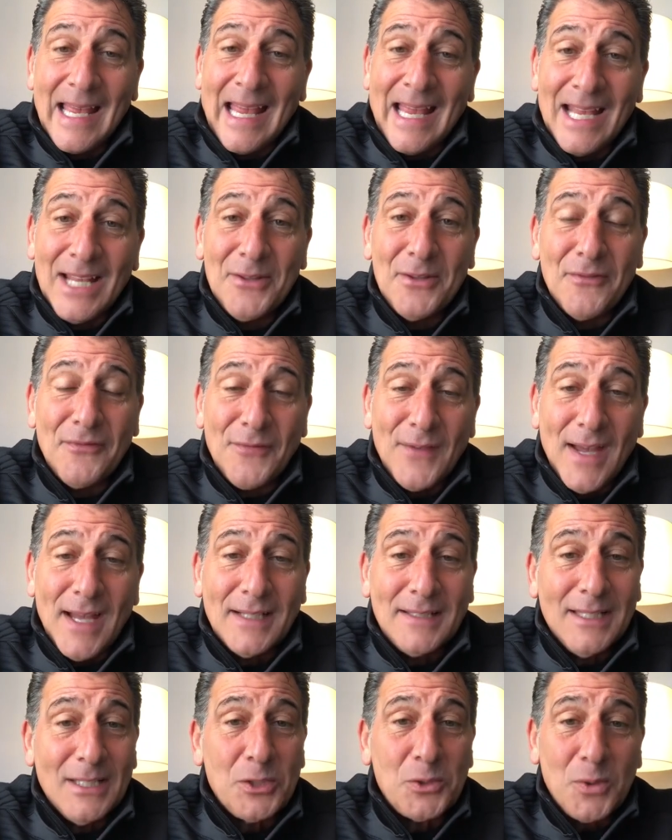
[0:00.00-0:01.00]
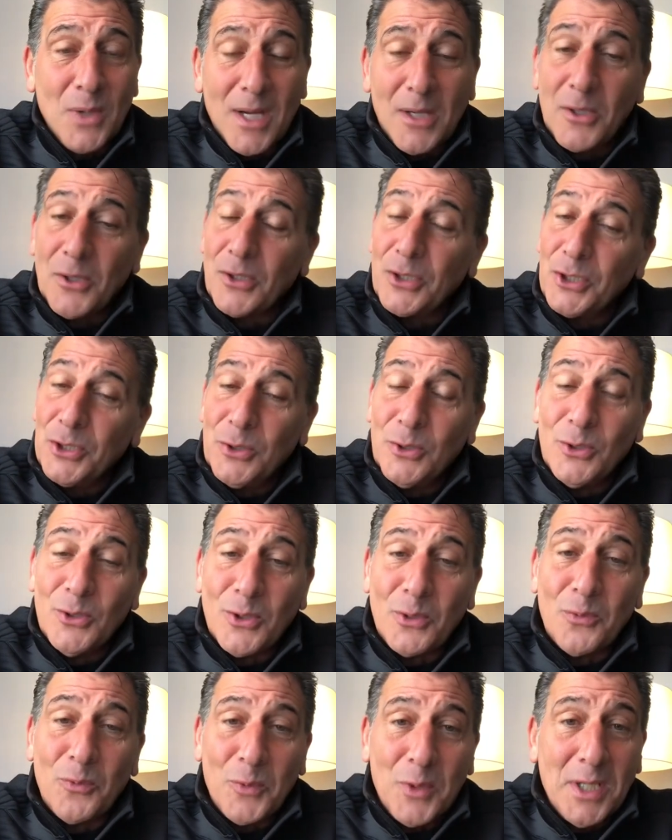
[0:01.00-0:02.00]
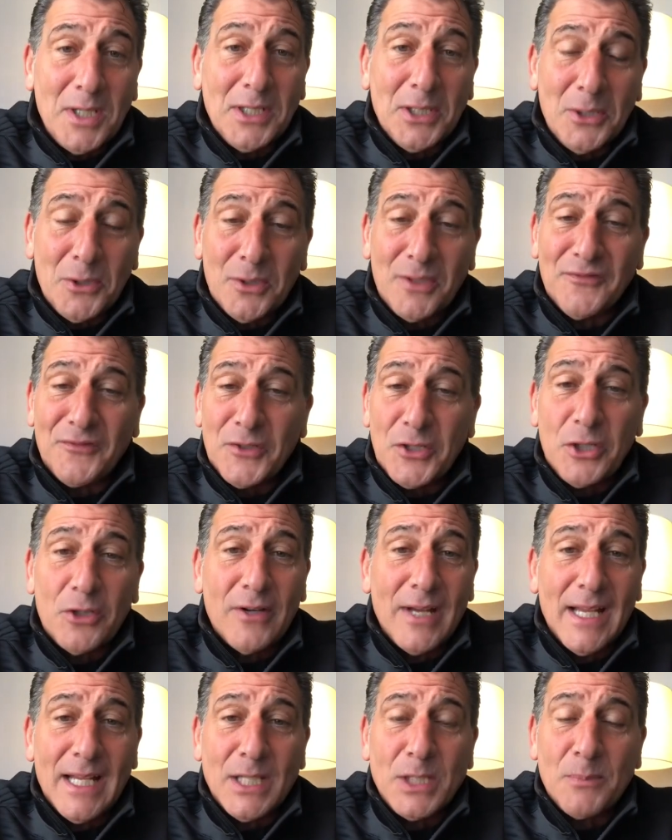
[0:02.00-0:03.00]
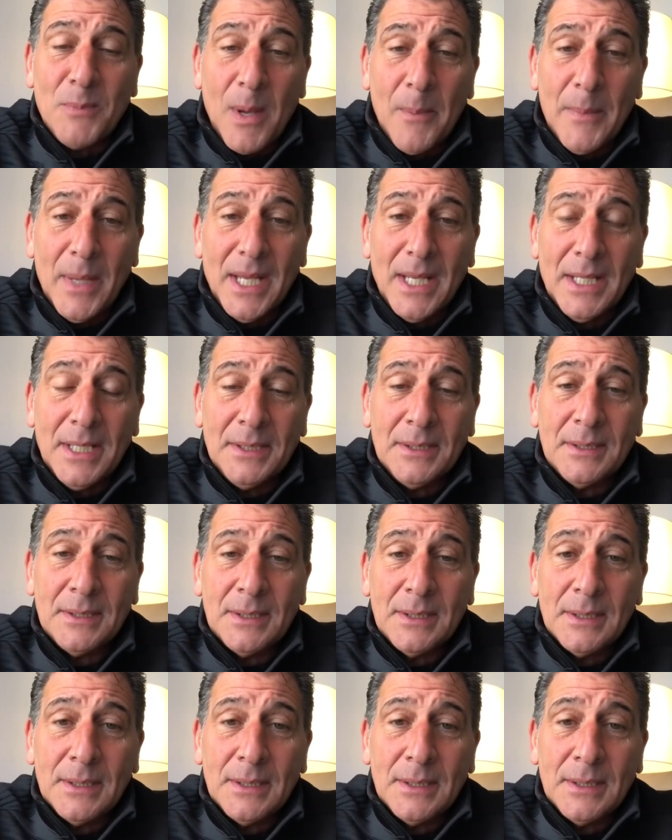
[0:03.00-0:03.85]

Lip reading: and the fact that, Drucker, you look really good for your age, my man.